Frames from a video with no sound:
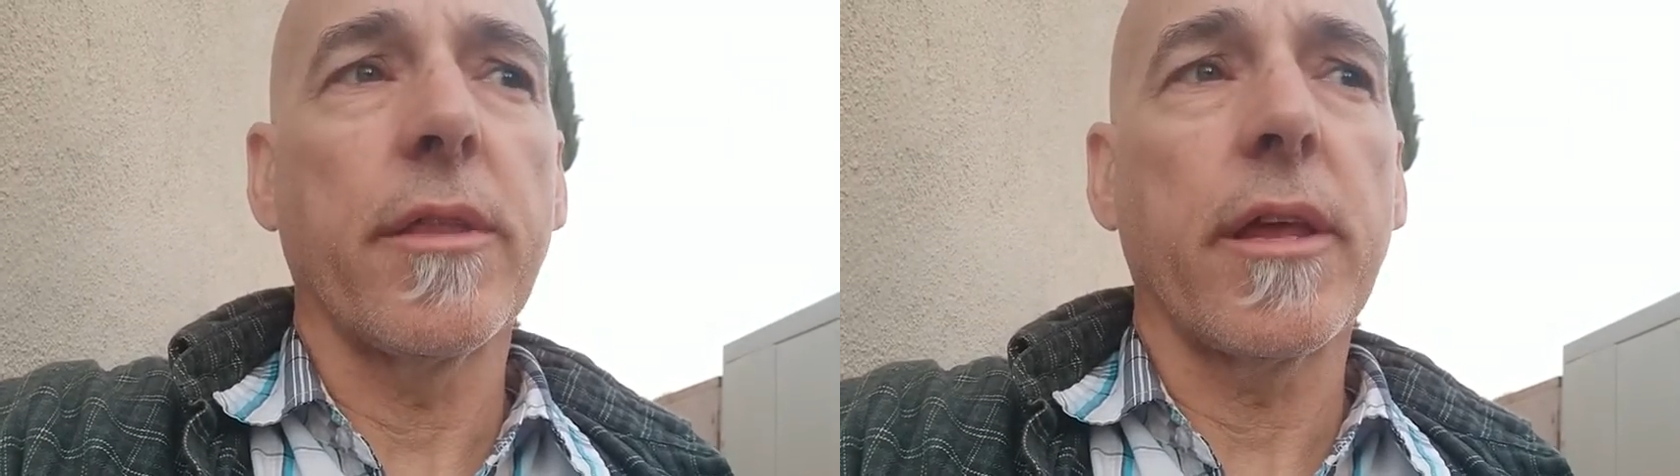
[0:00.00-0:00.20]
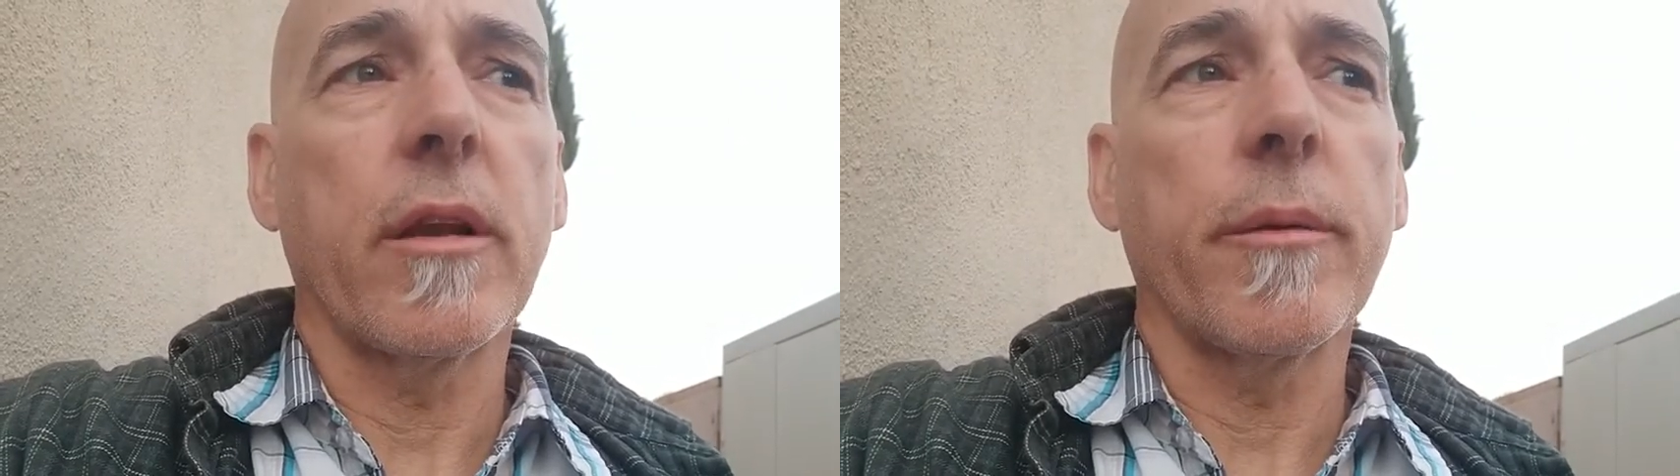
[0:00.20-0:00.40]
I
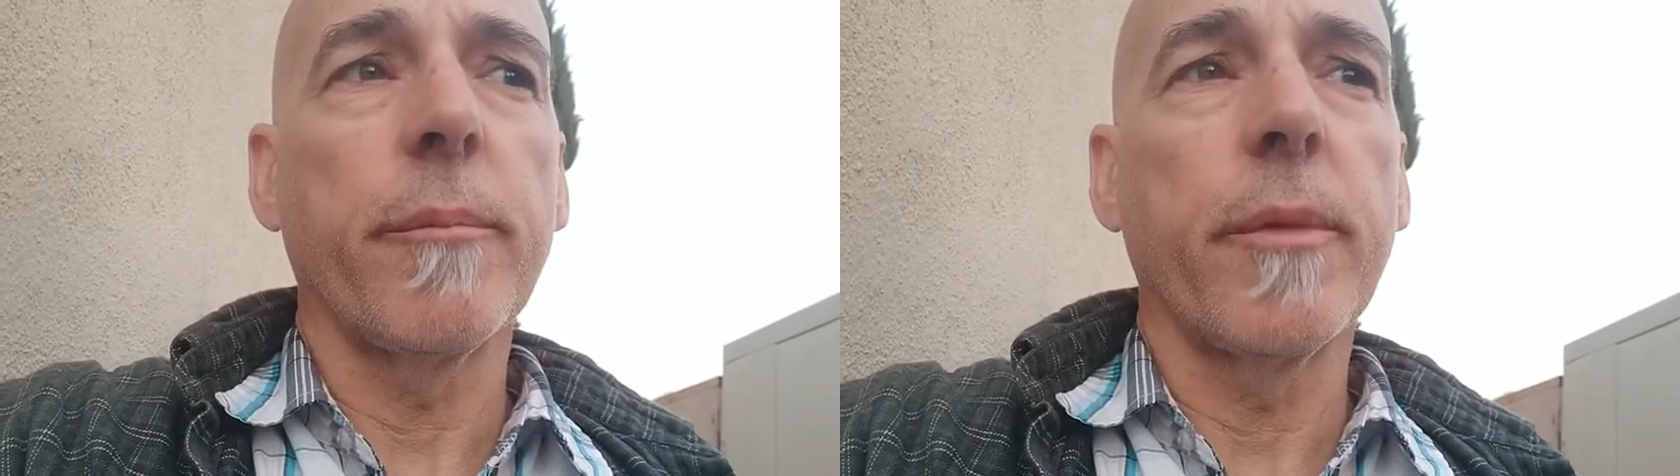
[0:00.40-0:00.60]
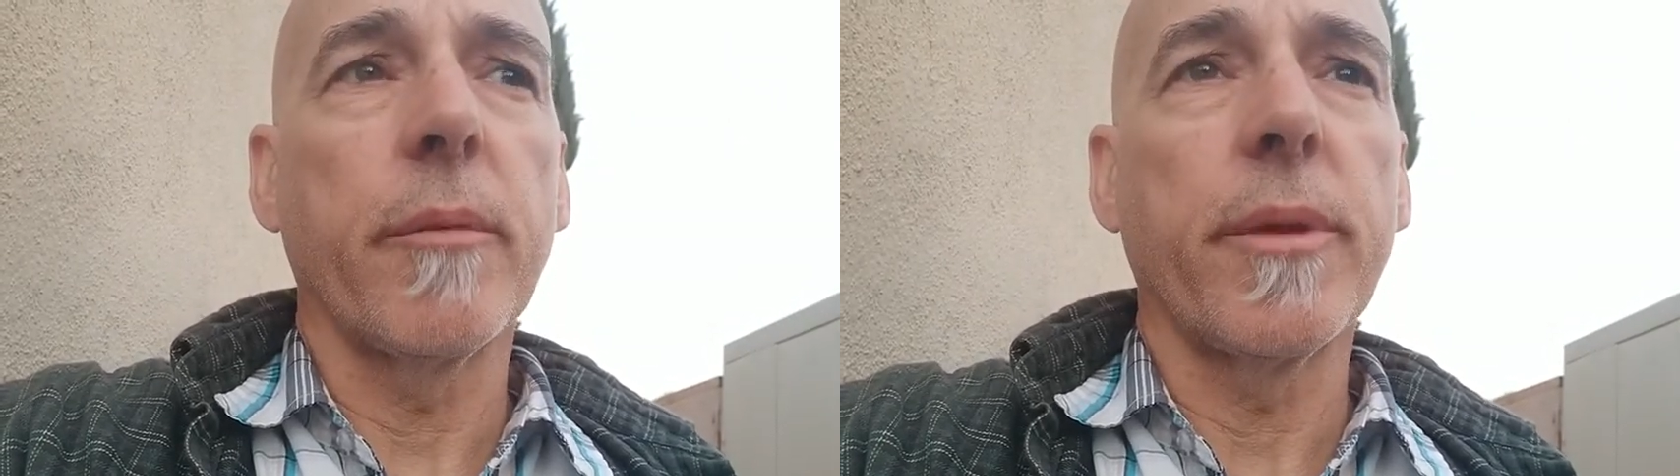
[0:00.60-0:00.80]
think it'll be,
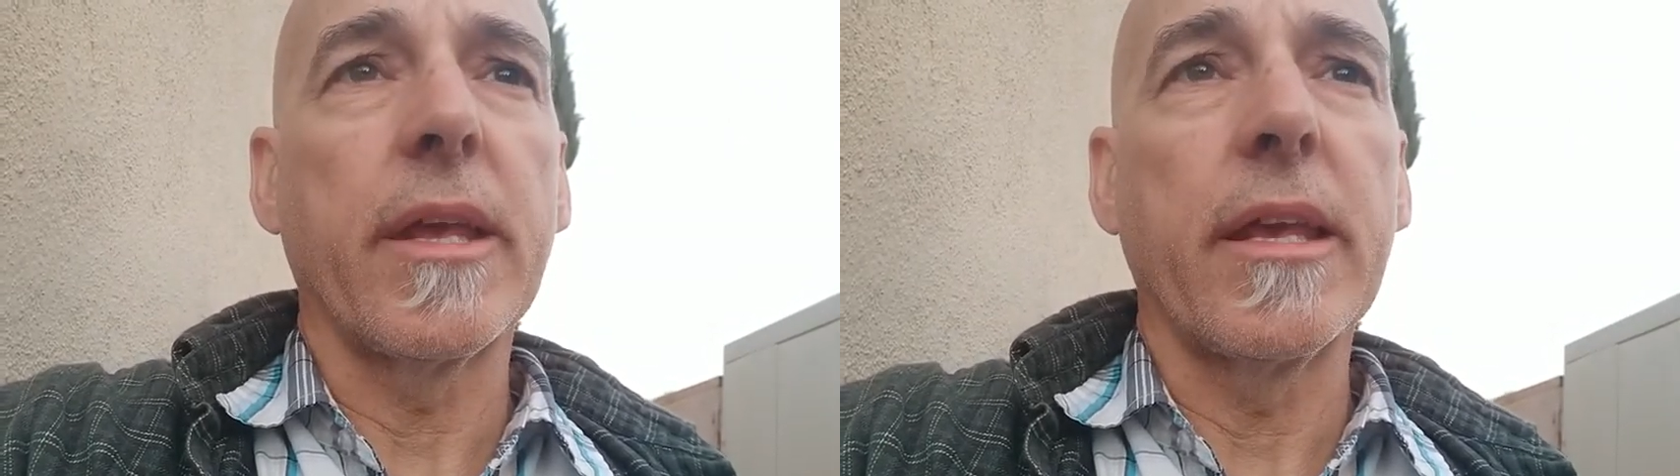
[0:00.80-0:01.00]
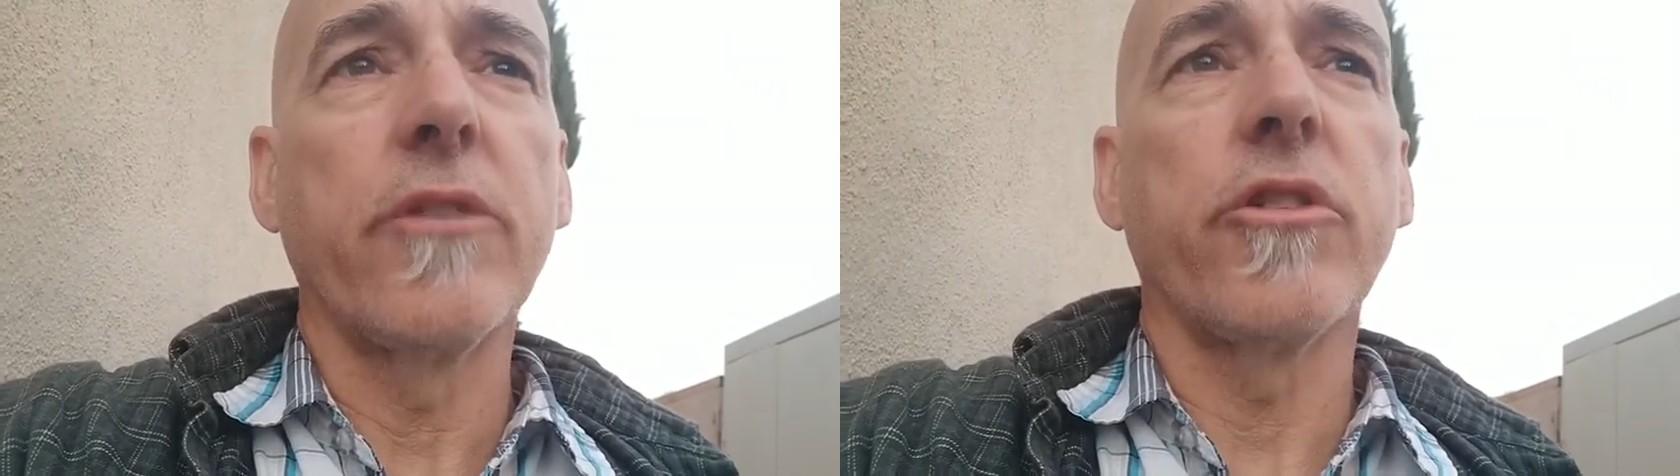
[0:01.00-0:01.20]
it'll be
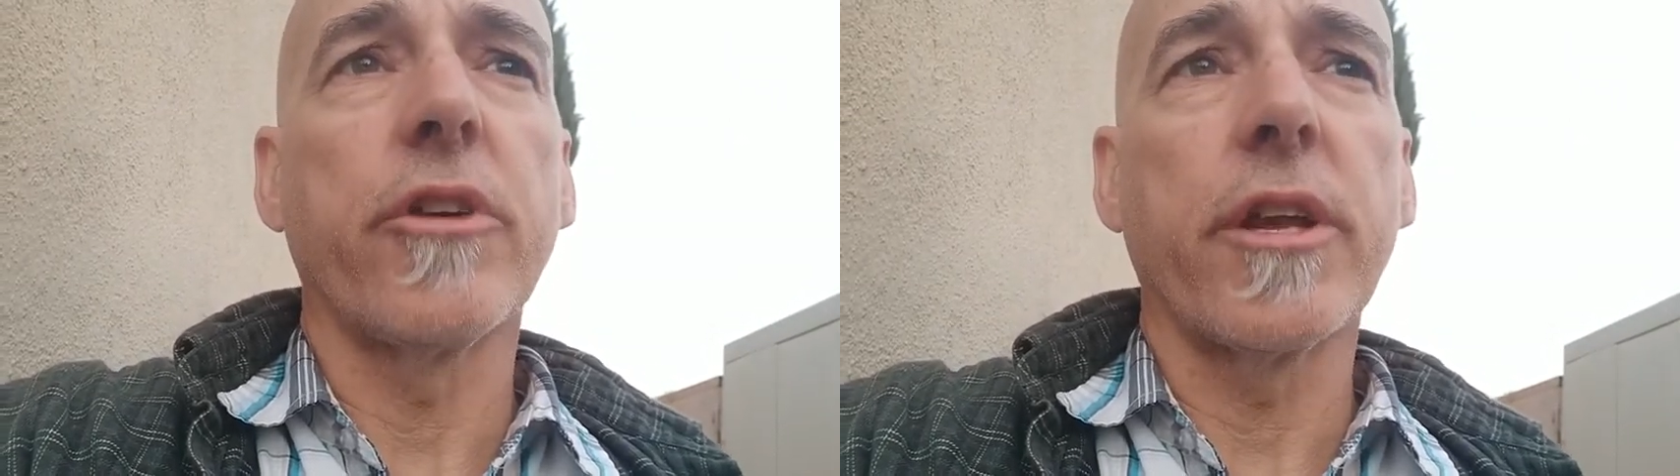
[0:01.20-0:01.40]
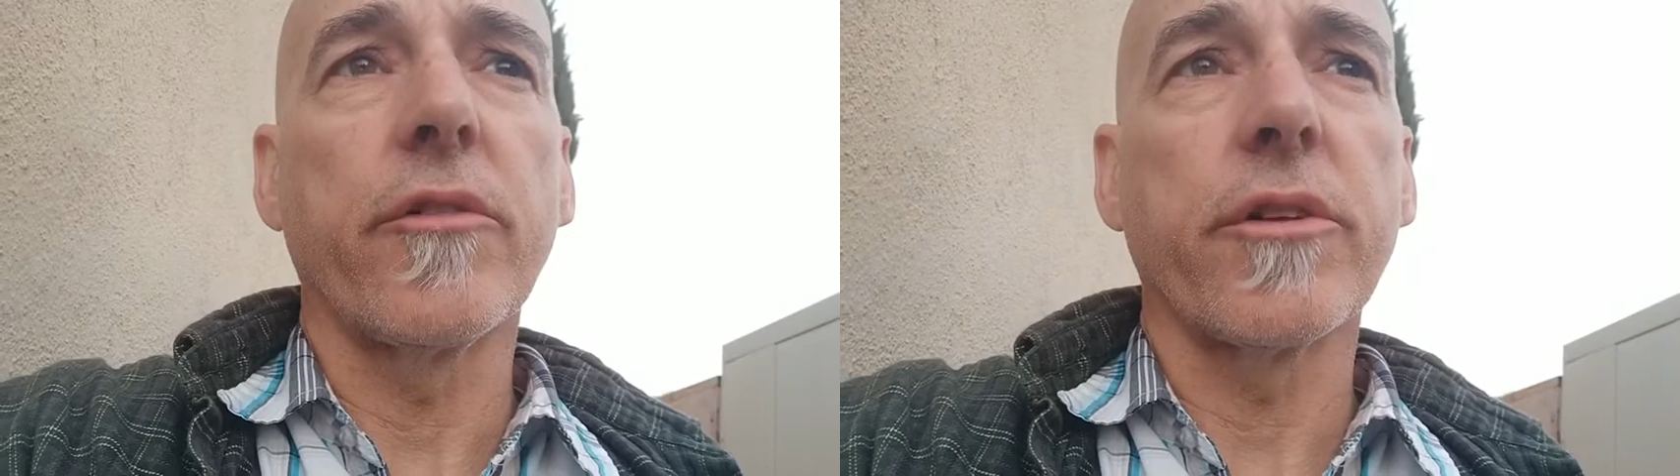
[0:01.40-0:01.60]
easier
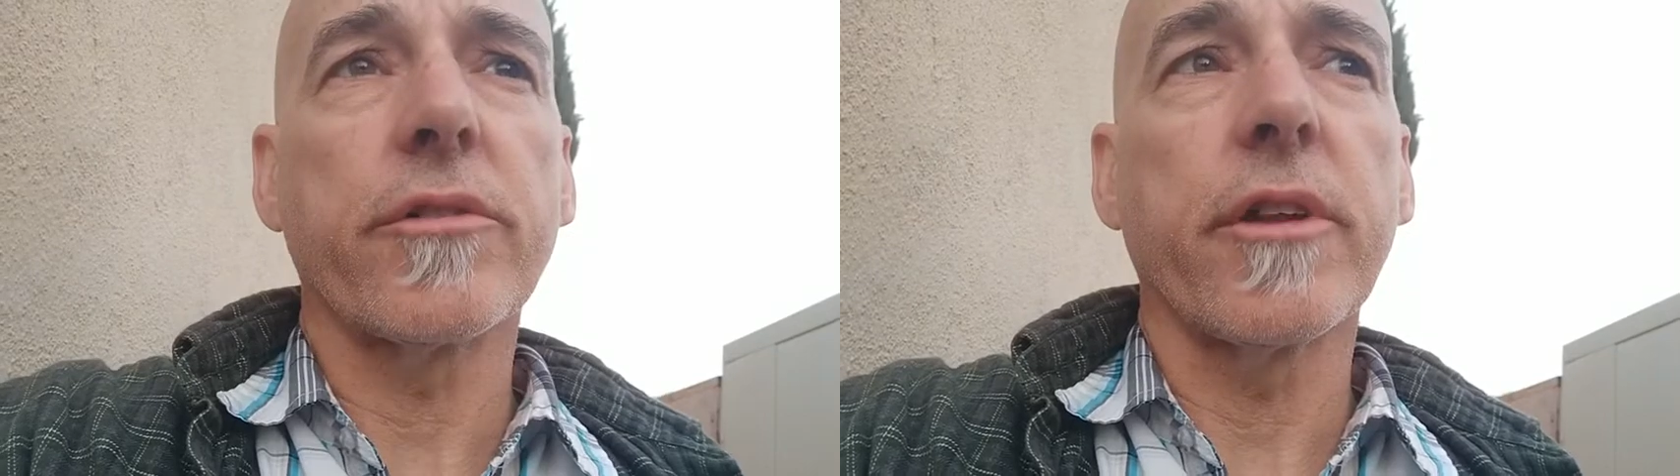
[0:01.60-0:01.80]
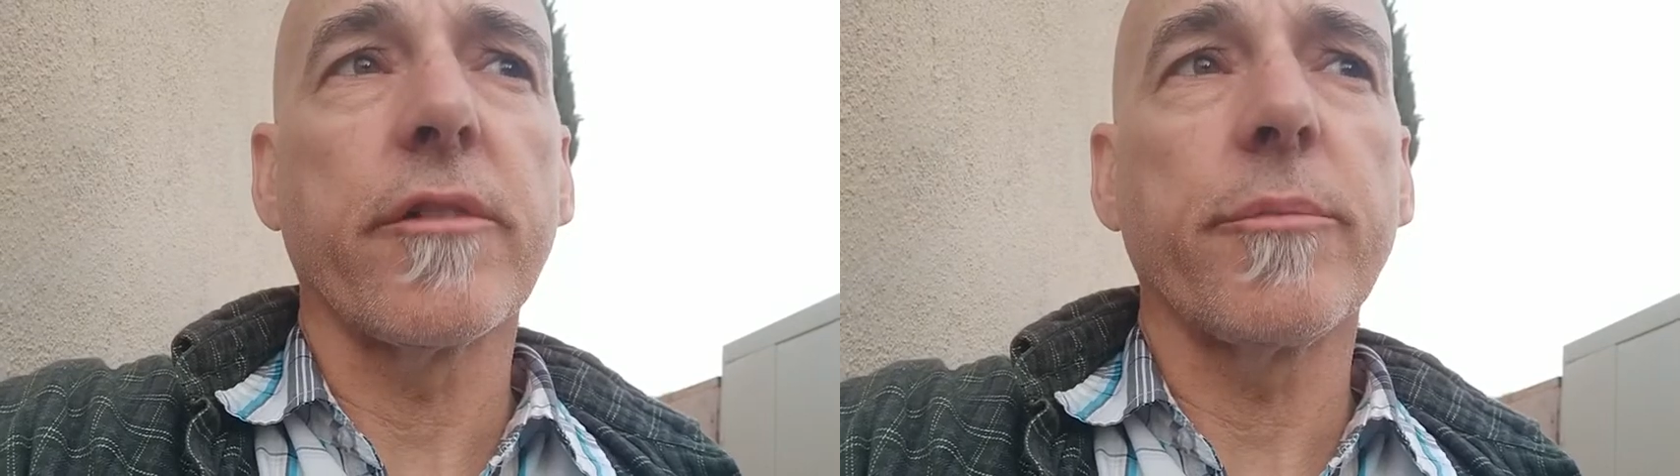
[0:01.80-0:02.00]
to get rid of
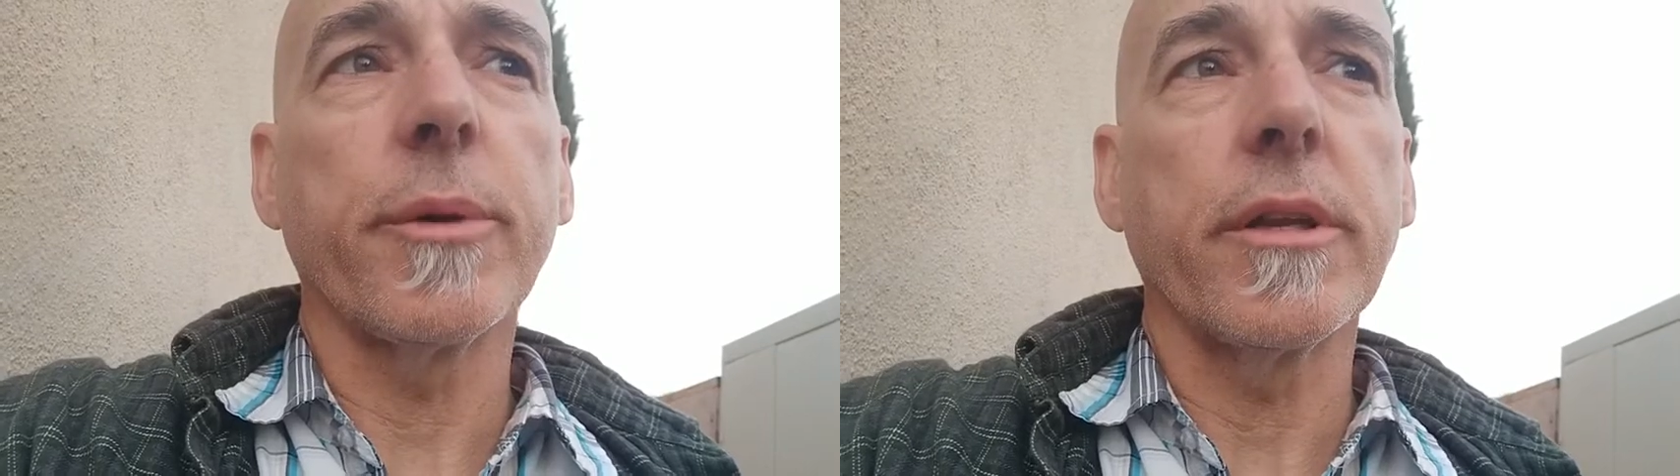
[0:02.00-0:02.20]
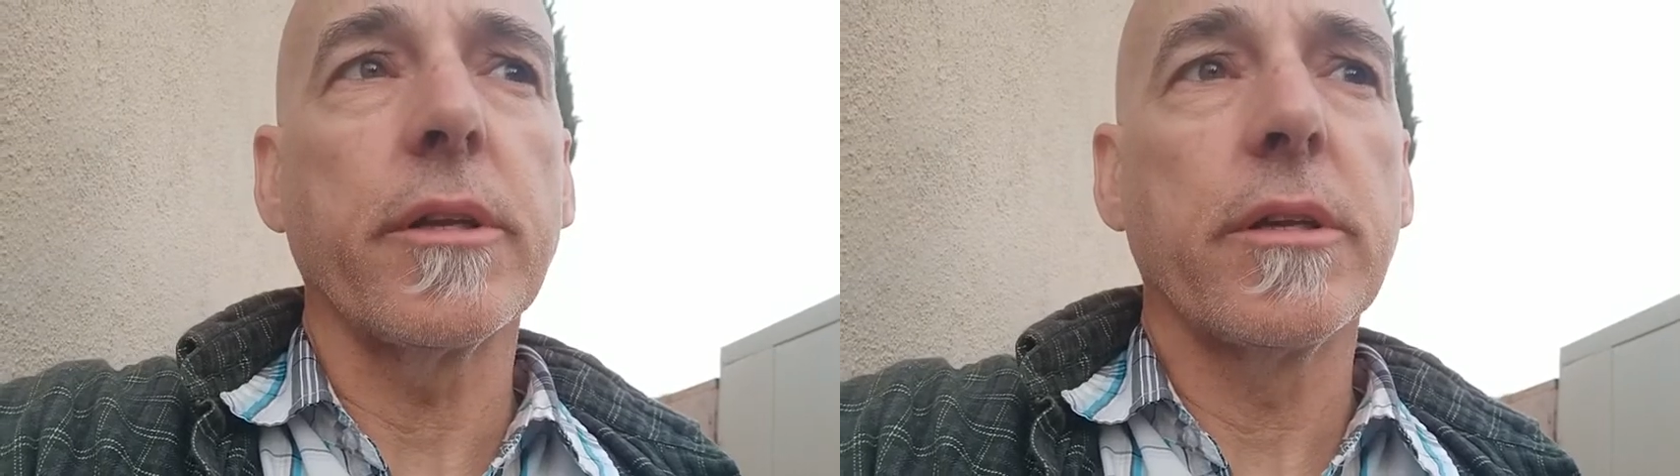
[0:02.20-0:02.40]
stuff, but